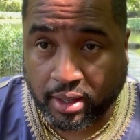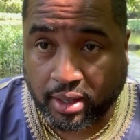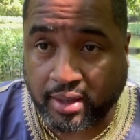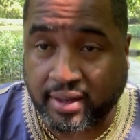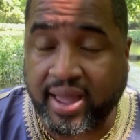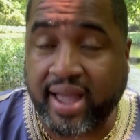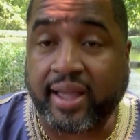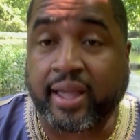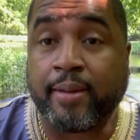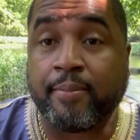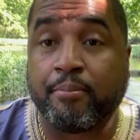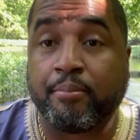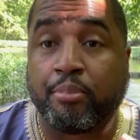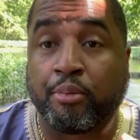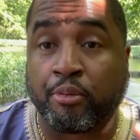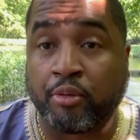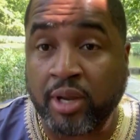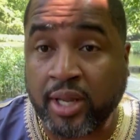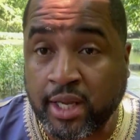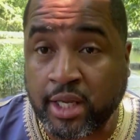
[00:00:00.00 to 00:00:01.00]
that can
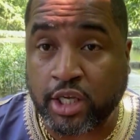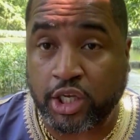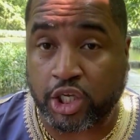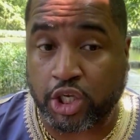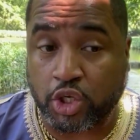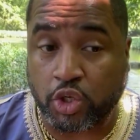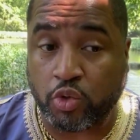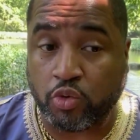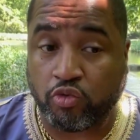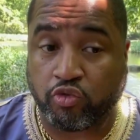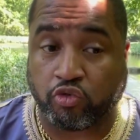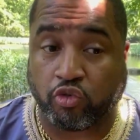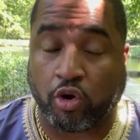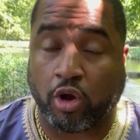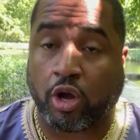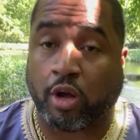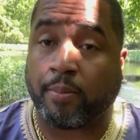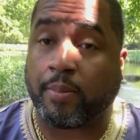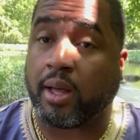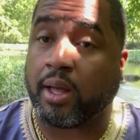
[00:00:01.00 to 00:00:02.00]
bring you
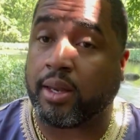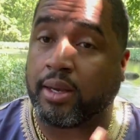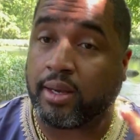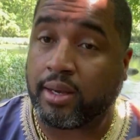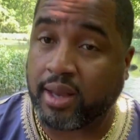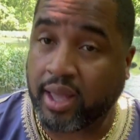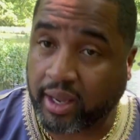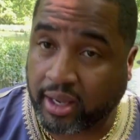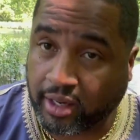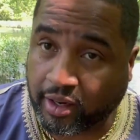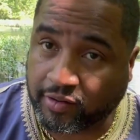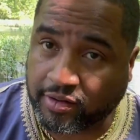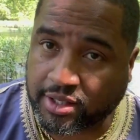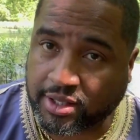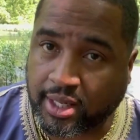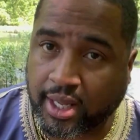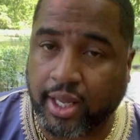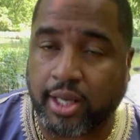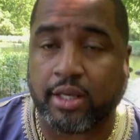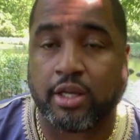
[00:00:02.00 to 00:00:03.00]
from a negative
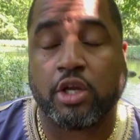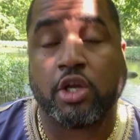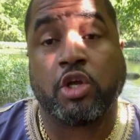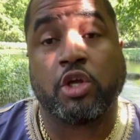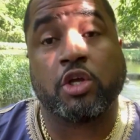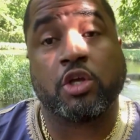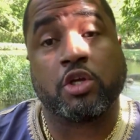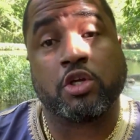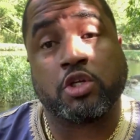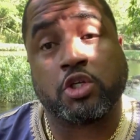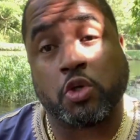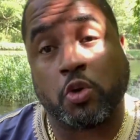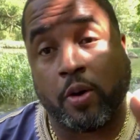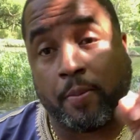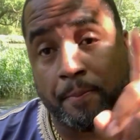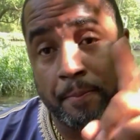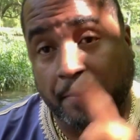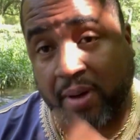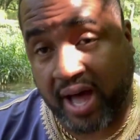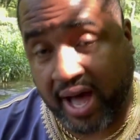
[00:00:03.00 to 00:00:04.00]
state to a
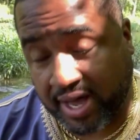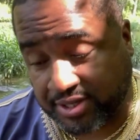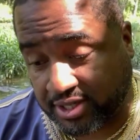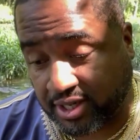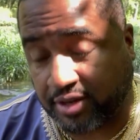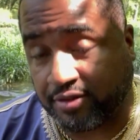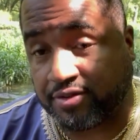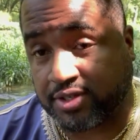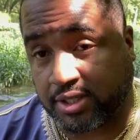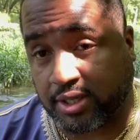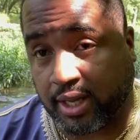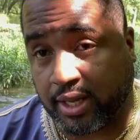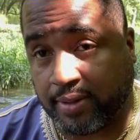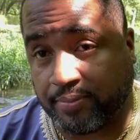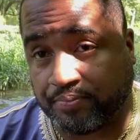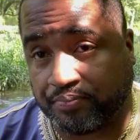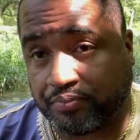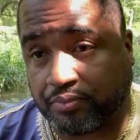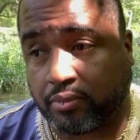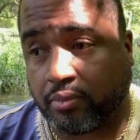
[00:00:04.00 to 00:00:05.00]
positive state?
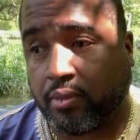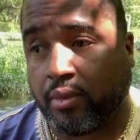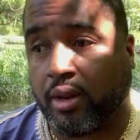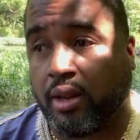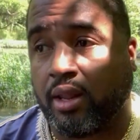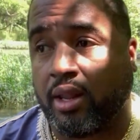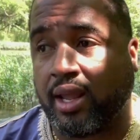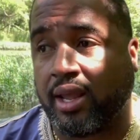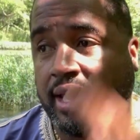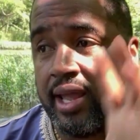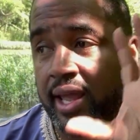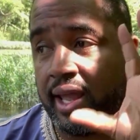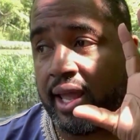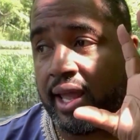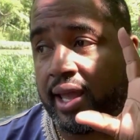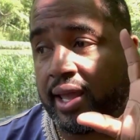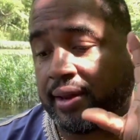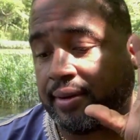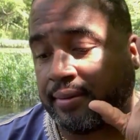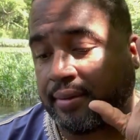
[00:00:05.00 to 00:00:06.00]

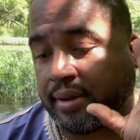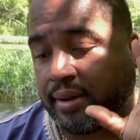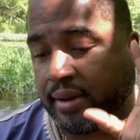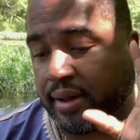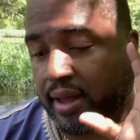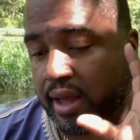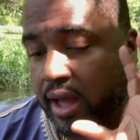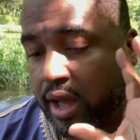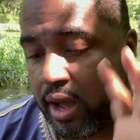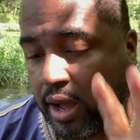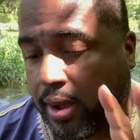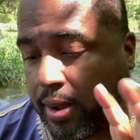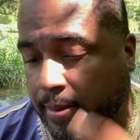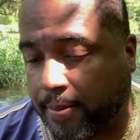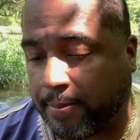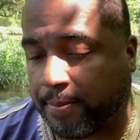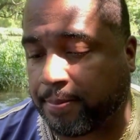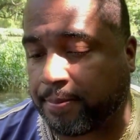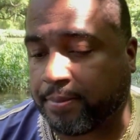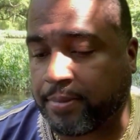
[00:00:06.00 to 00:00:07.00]
And
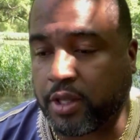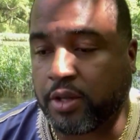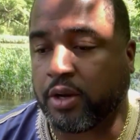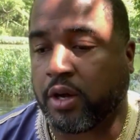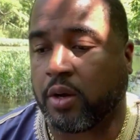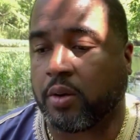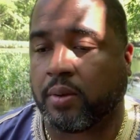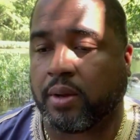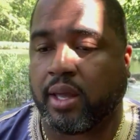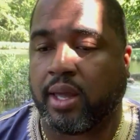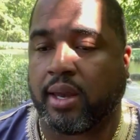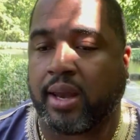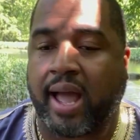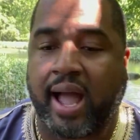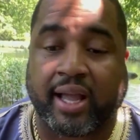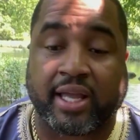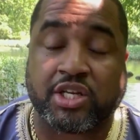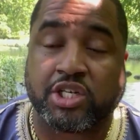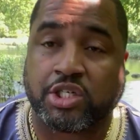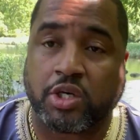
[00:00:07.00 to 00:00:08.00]
you know, and I
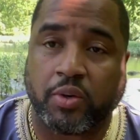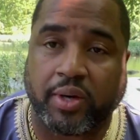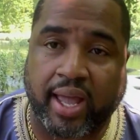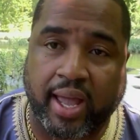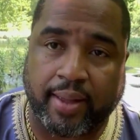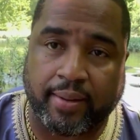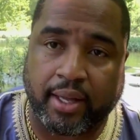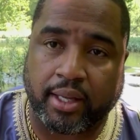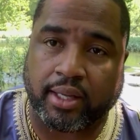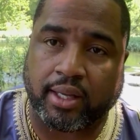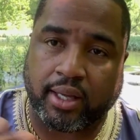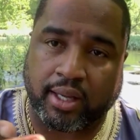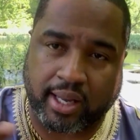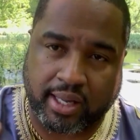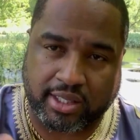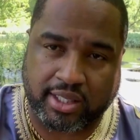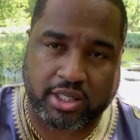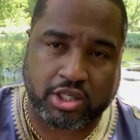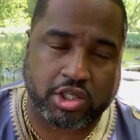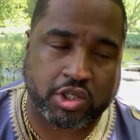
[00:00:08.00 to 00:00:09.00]
can show that. Again, I
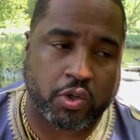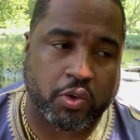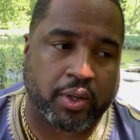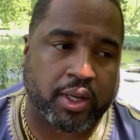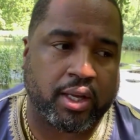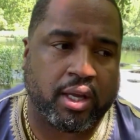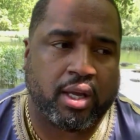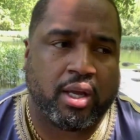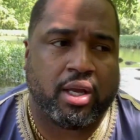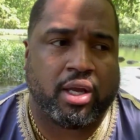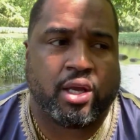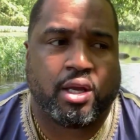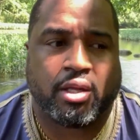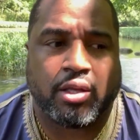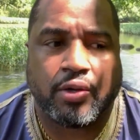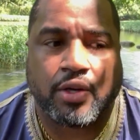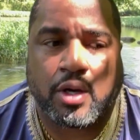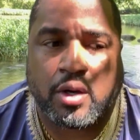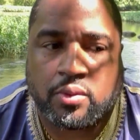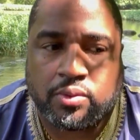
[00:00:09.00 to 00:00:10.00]
just showed it,
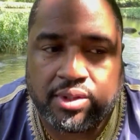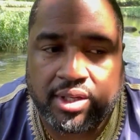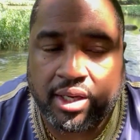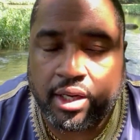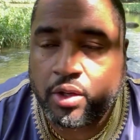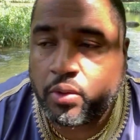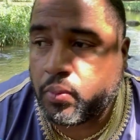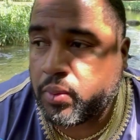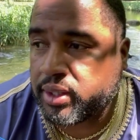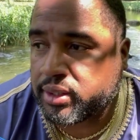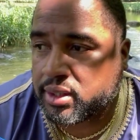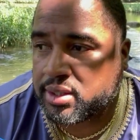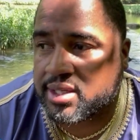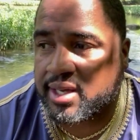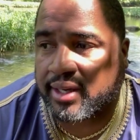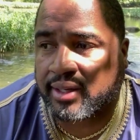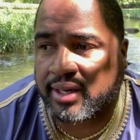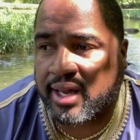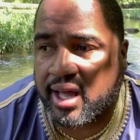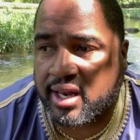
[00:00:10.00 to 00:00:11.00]
you know, dealing with the
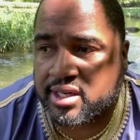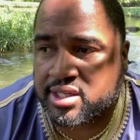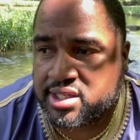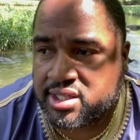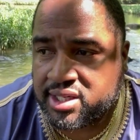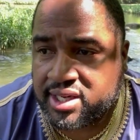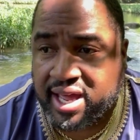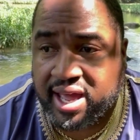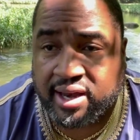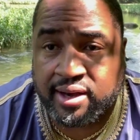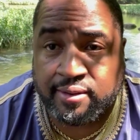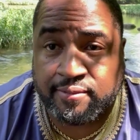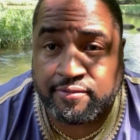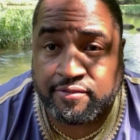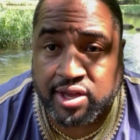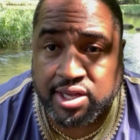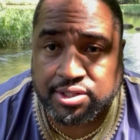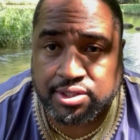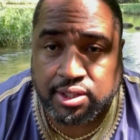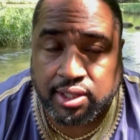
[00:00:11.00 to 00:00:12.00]
technology that I
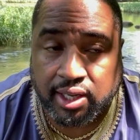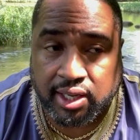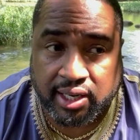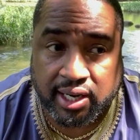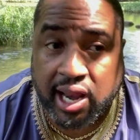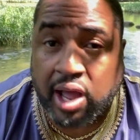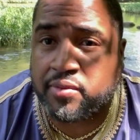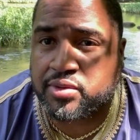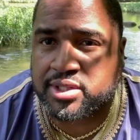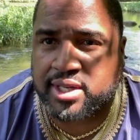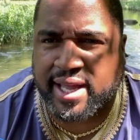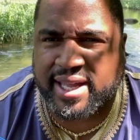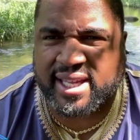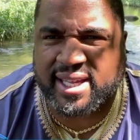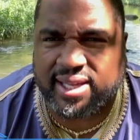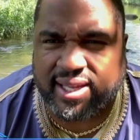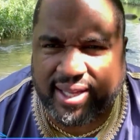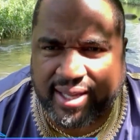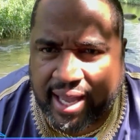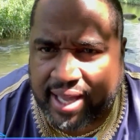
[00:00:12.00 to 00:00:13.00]
invested in, and I was like,
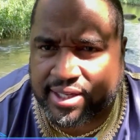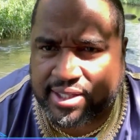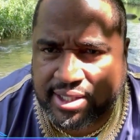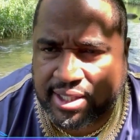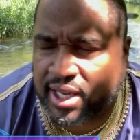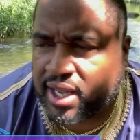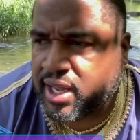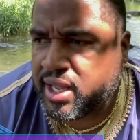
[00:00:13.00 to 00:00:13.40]
yes,